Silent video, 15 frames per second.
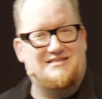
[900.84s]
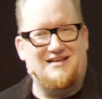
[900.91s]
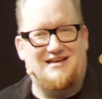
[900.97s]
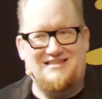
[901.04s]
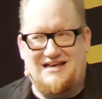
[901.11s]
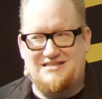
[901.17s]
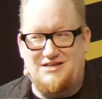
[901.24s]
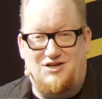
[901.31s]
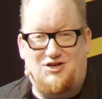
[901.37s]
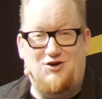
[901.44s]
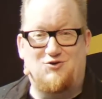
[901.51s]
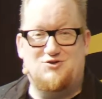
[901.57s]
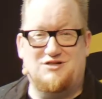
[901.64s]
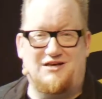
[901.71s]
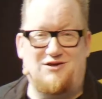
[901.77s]
is like that's a
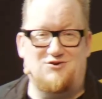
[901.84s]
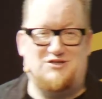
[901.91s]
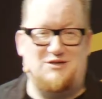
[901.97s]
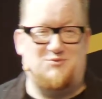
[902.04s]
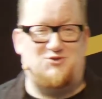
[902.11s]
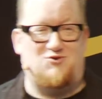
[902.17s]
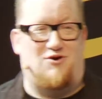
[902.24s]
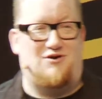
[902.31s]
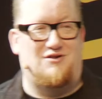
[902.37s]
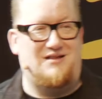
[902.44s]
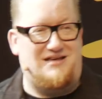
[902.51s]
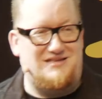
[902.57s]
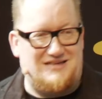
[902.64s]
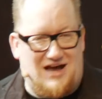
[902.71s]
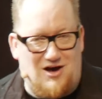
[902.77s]
huge leadership struggle,
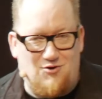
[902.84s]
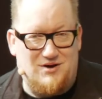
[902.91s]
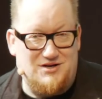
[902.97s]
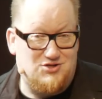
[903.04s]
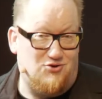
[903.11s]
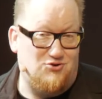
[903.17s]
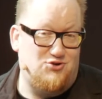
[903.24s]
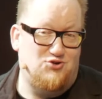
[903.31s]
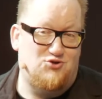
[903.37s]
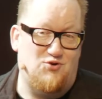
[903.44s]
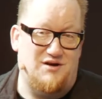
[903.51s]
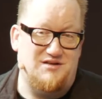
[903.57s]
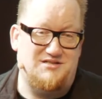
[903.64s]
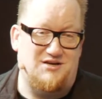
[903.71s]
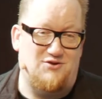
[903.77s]
is how do I start to
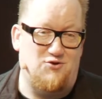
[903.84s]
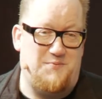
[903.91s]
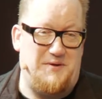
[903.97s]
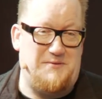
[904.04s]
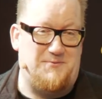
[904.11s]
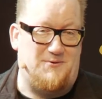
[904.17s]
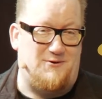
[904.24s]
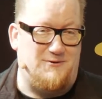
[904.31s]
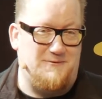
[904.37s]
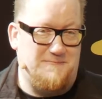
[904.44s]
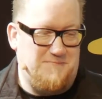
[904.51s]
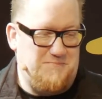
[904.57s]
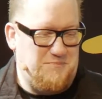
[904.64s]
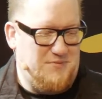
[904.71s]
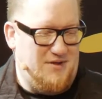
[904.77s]
trust other people?
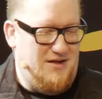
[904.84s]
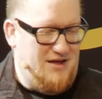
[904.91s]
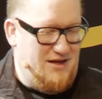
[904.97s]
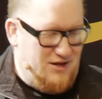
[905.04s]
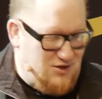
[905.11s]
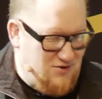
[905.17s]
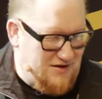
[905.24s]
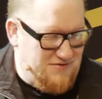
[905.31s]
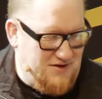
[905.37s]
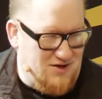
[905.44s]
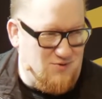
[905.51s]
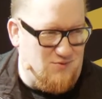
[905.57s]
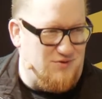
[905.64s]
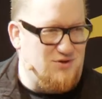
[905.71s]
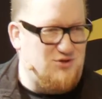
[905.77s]
You have the
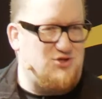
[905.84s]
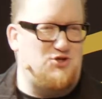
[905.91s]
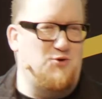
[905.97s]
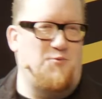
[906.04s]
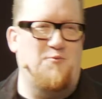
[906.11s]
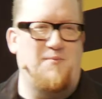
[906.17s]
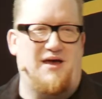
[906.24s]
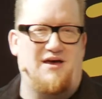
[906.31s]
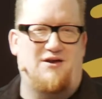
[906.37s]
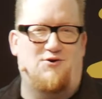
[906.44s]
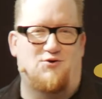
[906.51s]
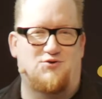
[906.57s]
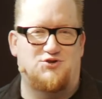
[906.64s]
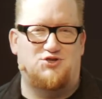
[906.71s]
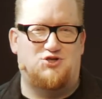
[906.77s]
other one, the Superman
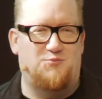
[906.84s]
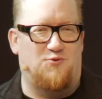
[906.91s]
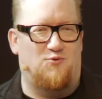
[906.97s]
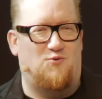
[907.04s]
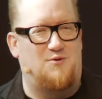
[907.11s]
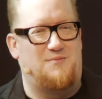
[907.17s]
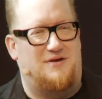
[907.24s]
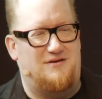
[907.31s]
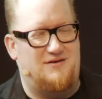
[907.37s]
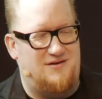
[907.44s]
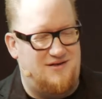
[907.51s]
or the Superwoman.